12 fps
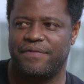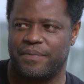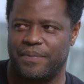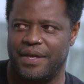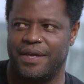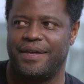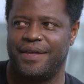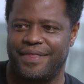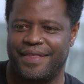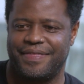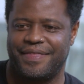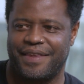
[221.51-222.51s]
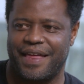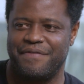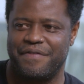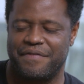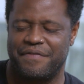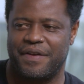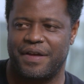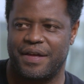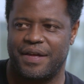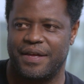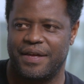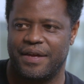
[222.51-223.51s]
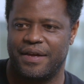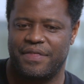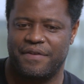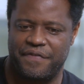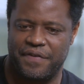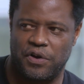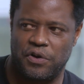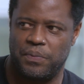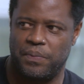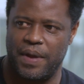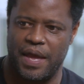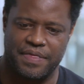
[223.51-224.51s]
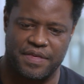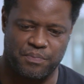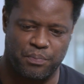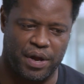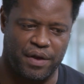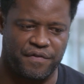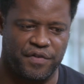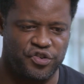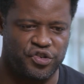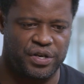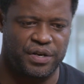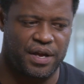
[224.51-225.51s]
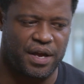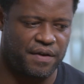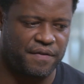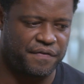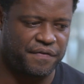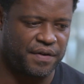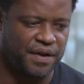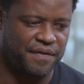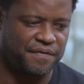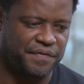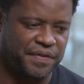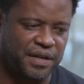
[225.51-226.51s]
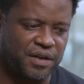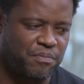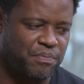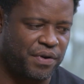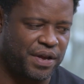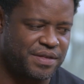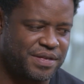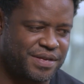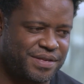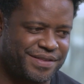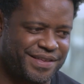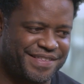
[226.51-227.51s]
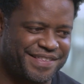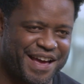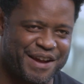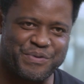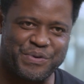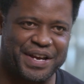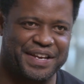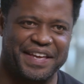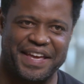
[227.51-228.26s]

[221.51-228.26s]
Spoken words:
for me that the life of the film and this Braille version of The Little Prince is kind of working